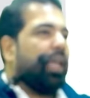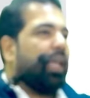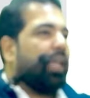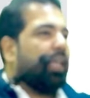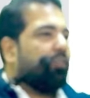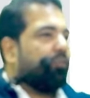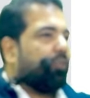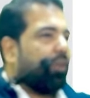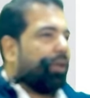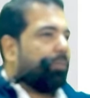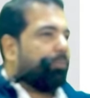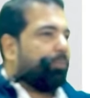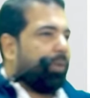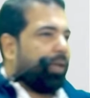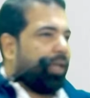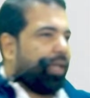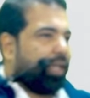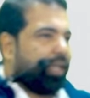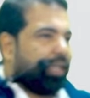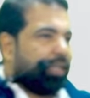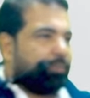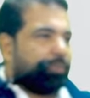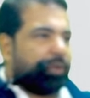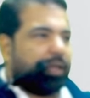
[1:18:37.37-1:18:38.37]
If I pay
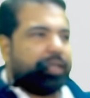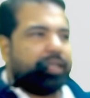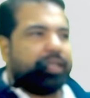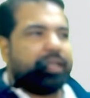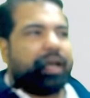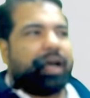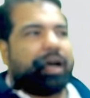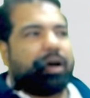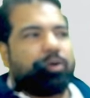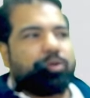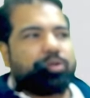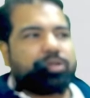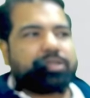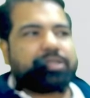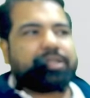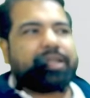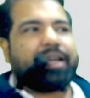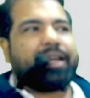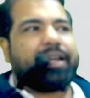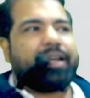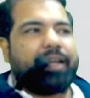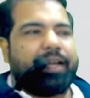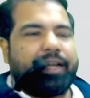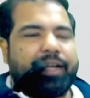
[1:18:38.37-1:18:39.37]
any money
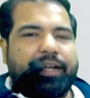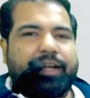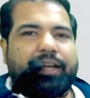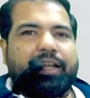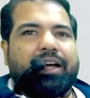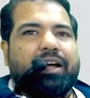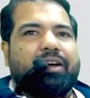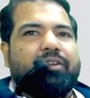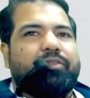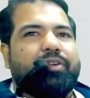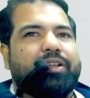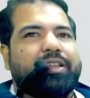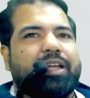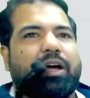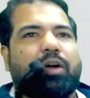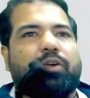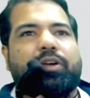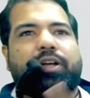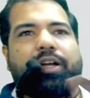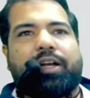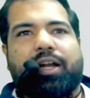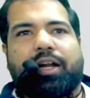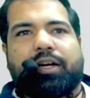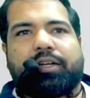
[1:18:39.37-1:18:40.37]
outside India without
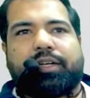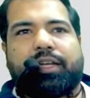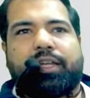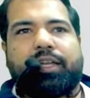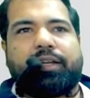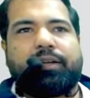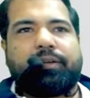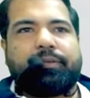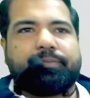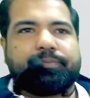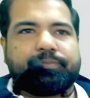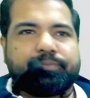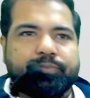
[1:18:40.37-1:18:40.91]
deducting,